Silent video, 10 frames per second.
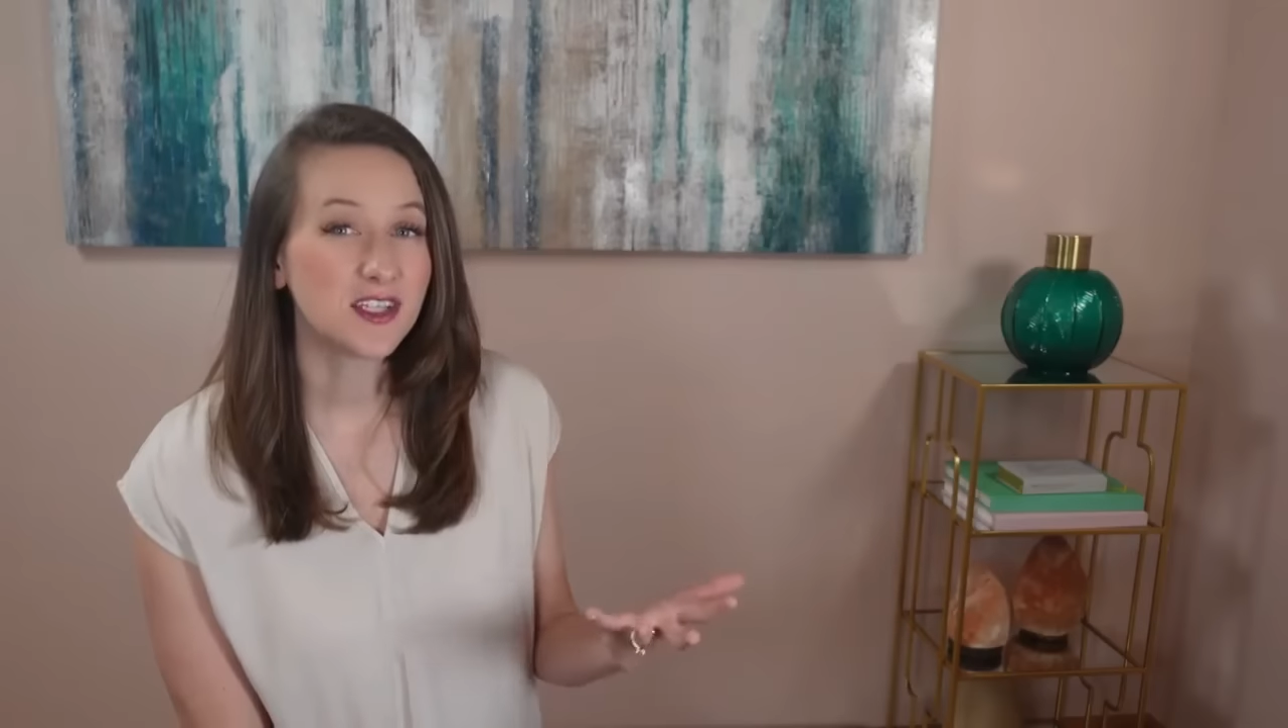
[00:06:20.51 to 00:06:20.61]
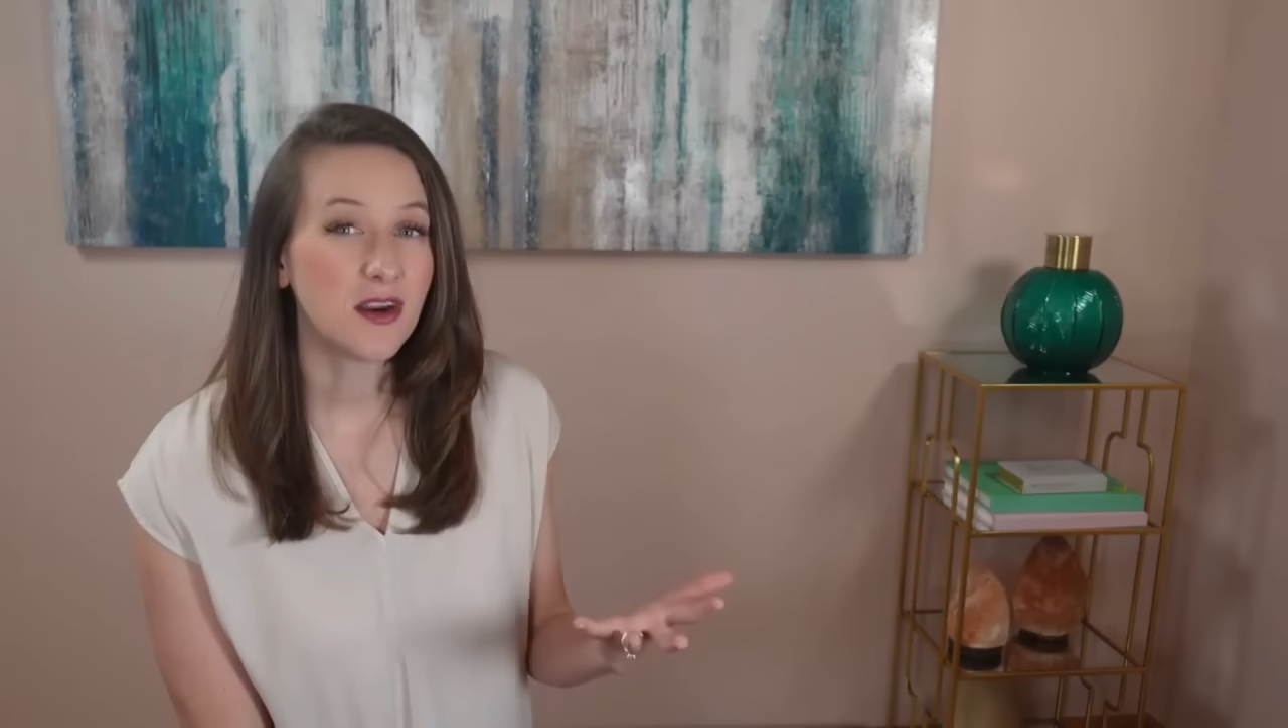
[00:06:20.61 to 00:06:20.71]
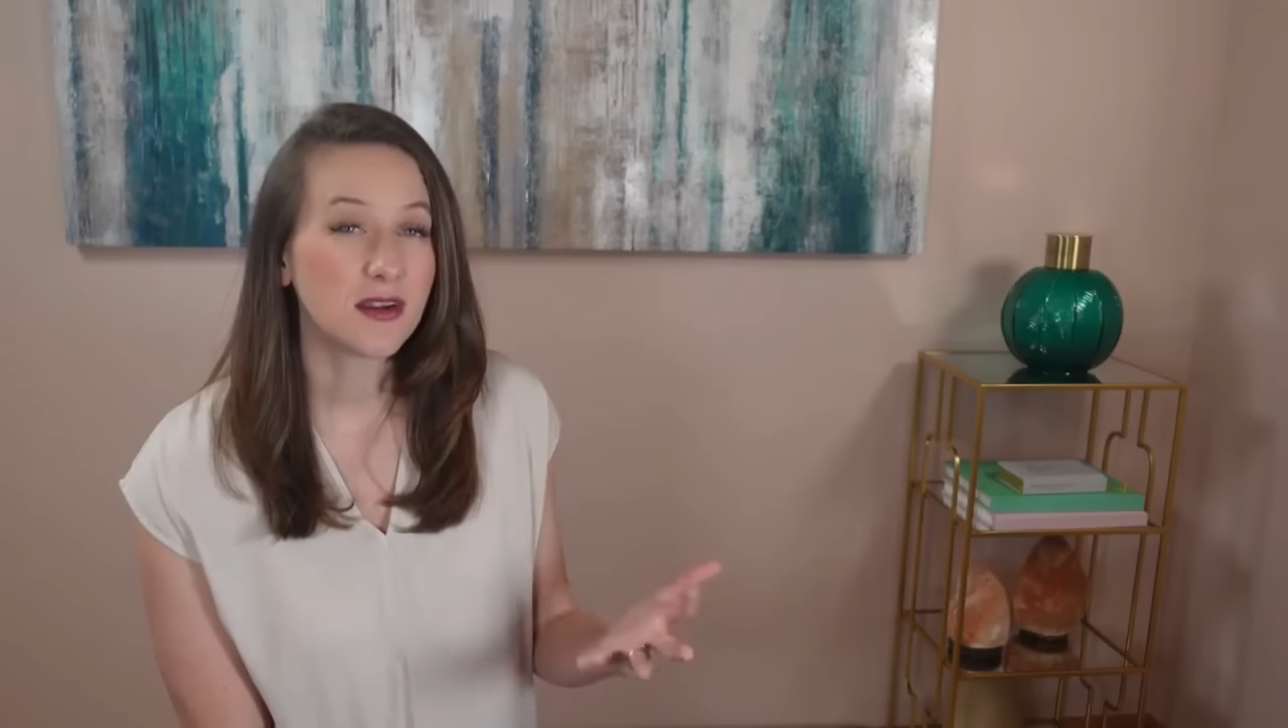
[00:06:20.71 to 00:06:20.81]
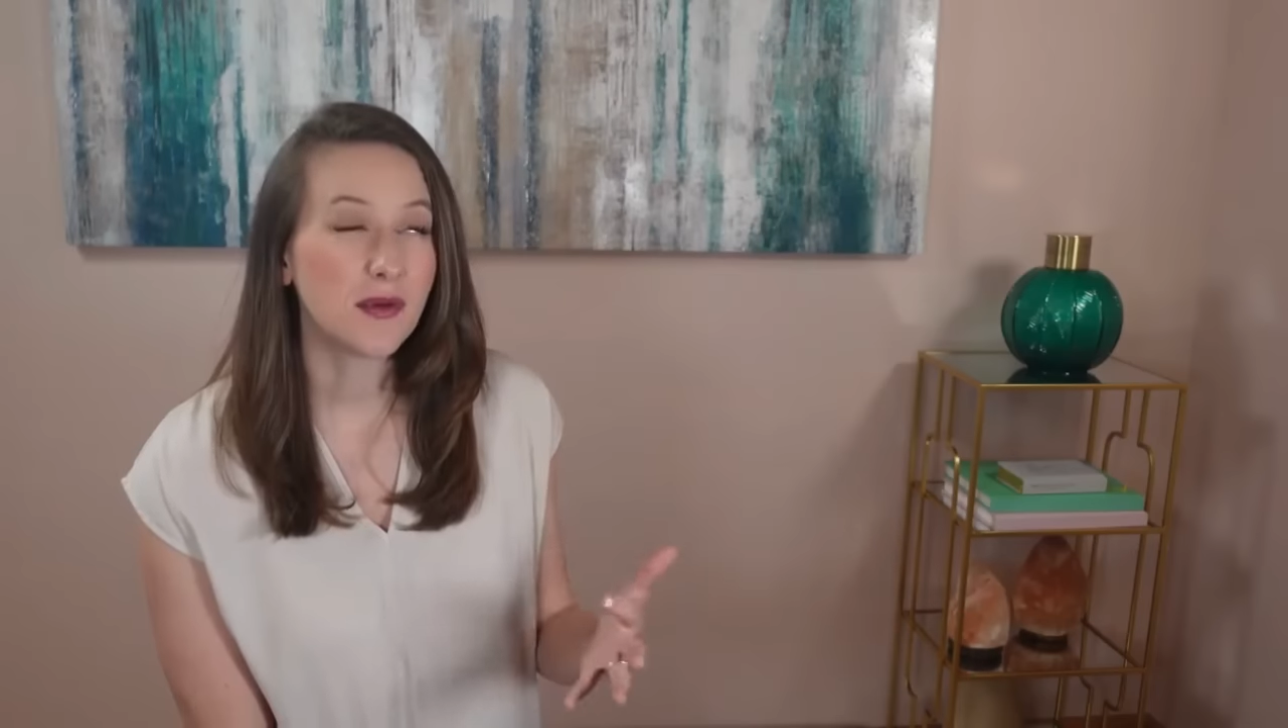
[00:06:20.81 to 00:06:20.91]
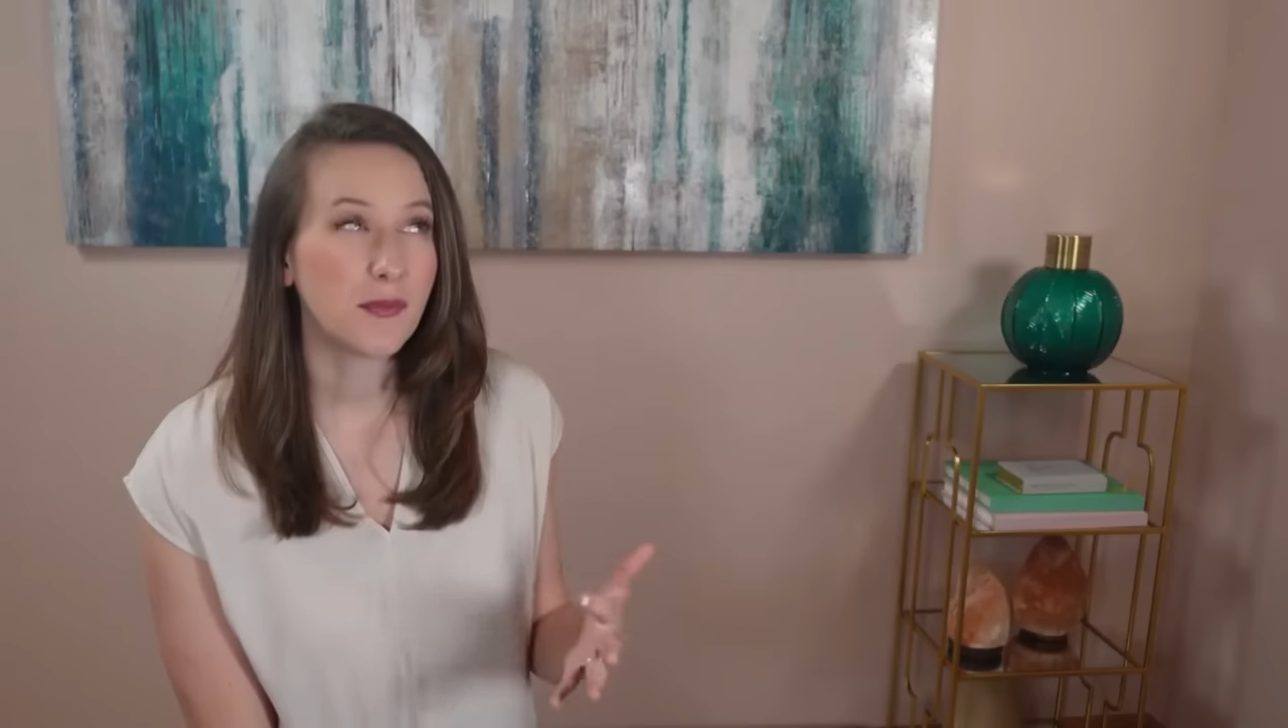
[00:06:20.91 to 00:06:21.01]

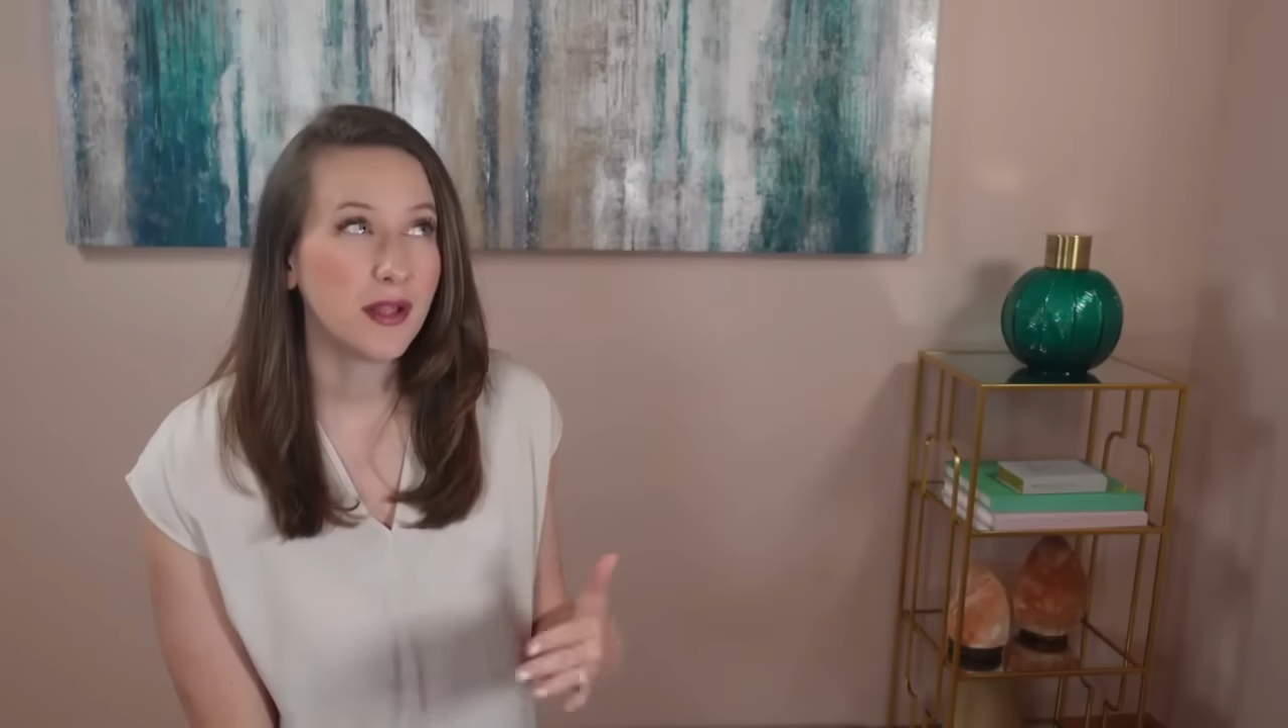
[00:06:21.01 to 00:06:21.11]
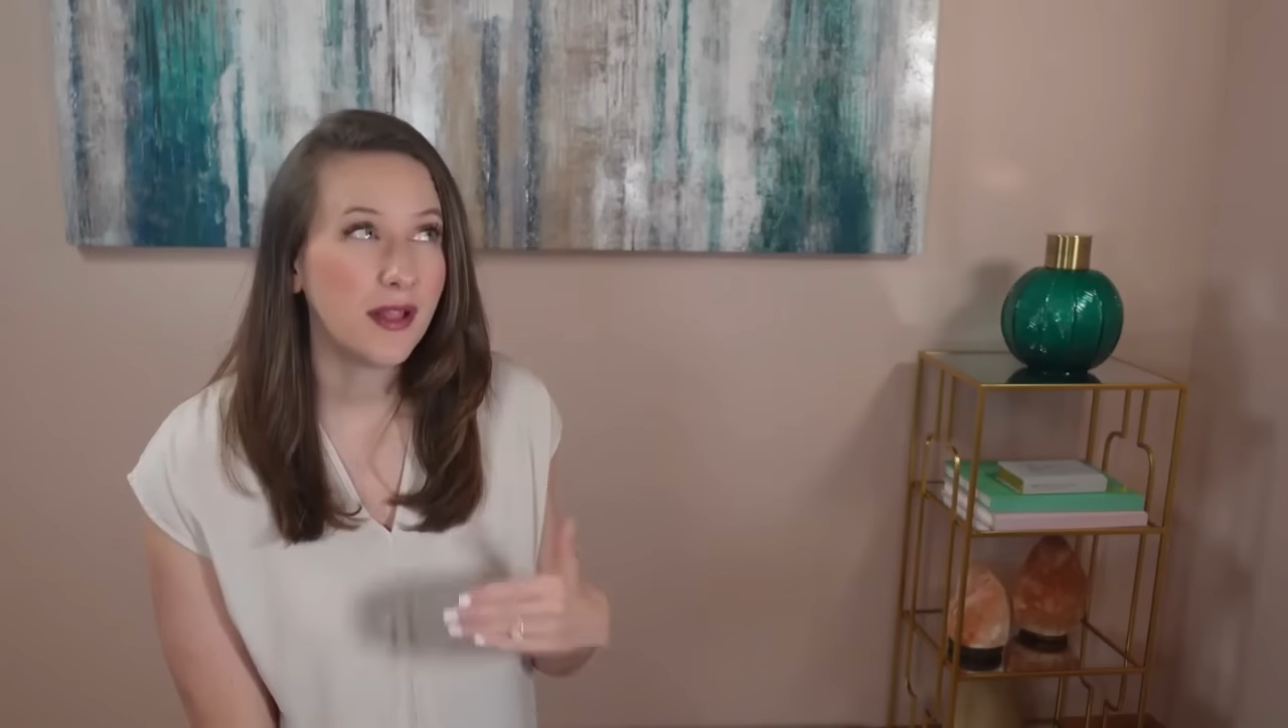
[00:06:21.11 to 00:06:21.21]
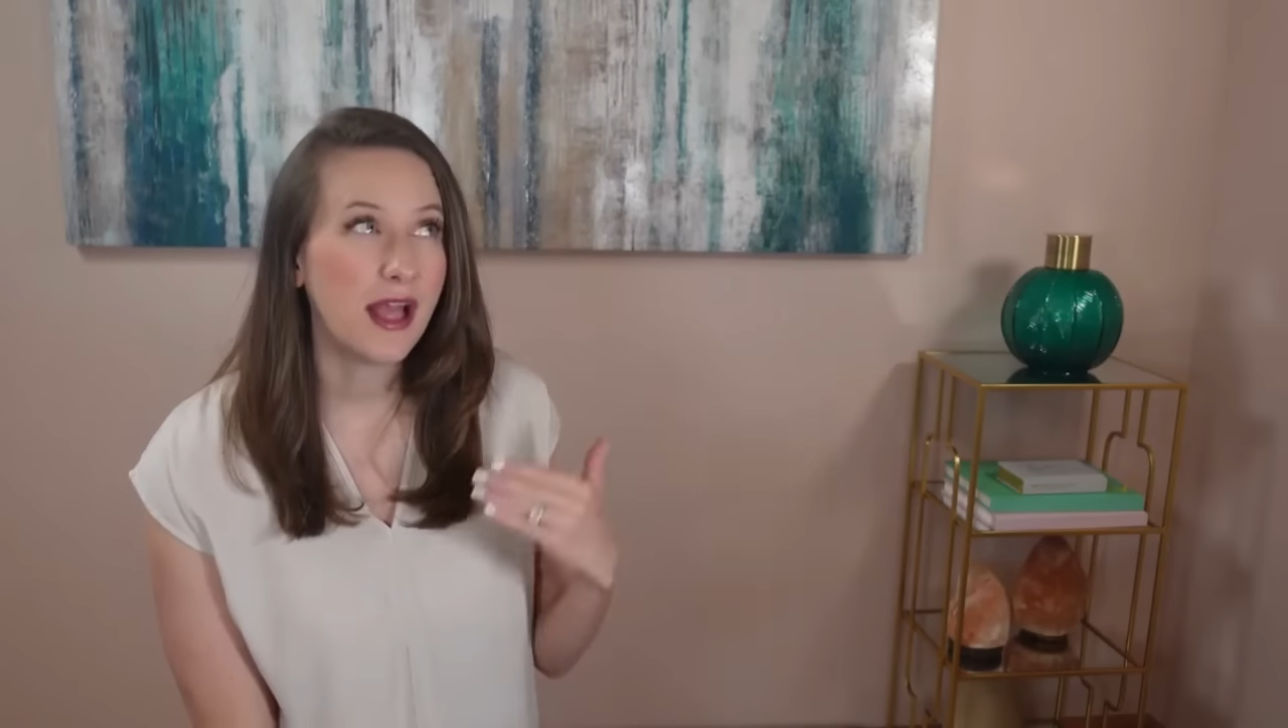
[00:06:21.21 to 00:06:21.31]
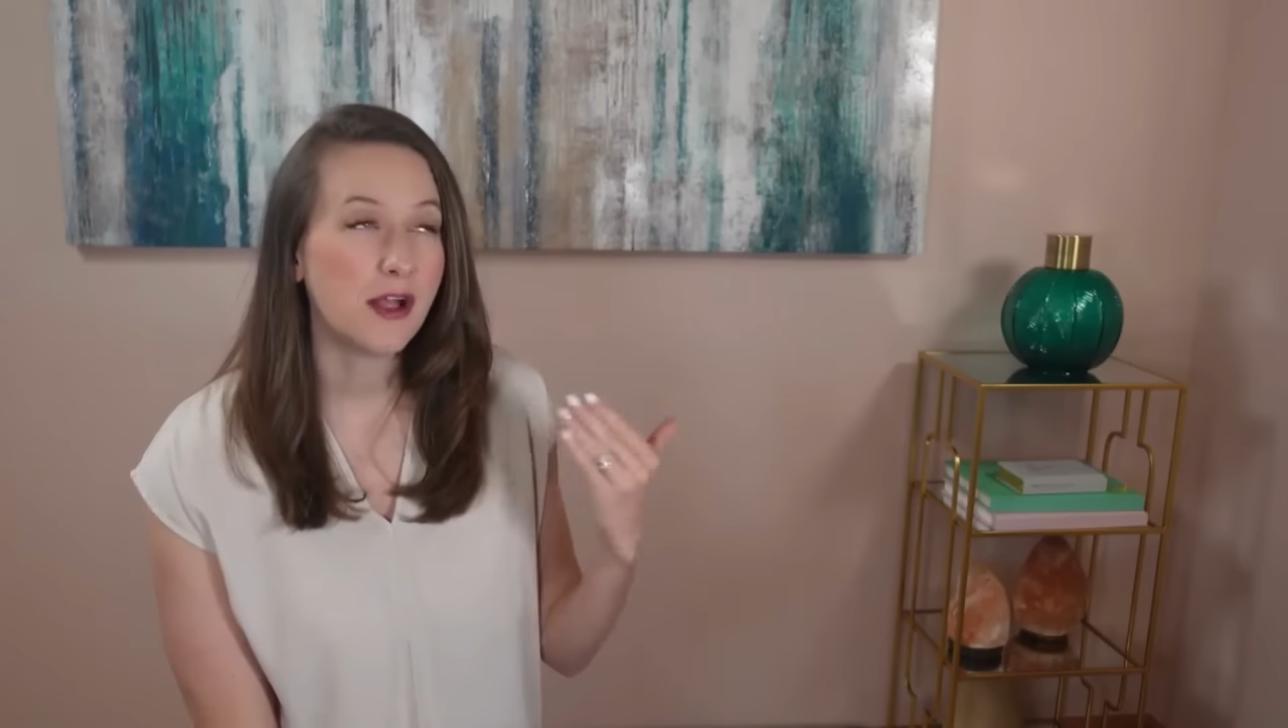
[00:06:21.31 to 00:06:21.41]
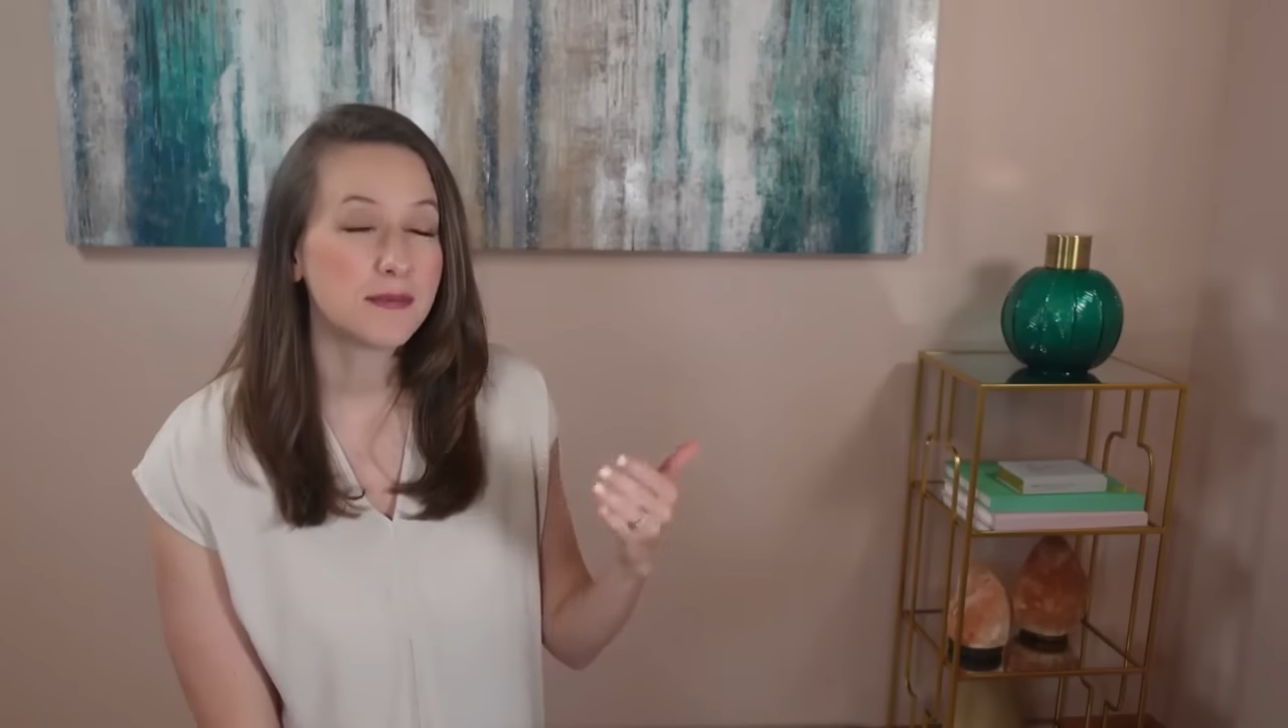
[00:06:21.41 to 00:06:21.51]
target
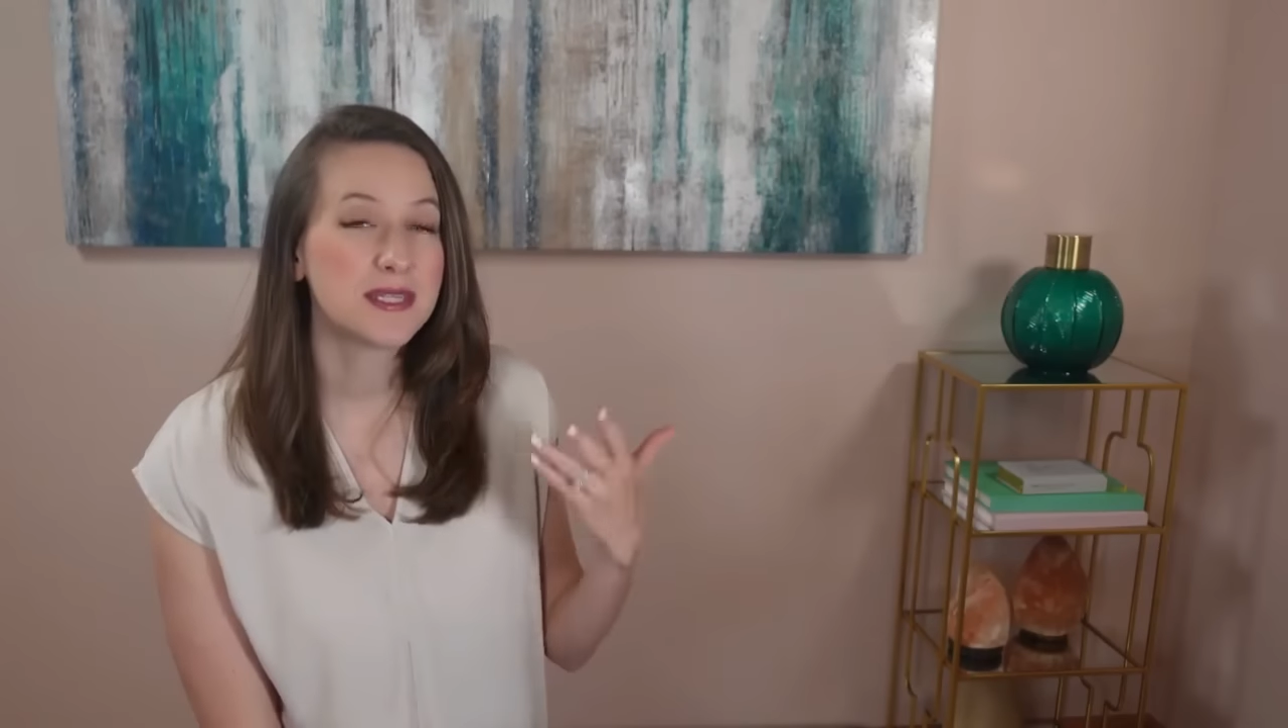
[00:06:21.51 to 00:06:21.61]
will help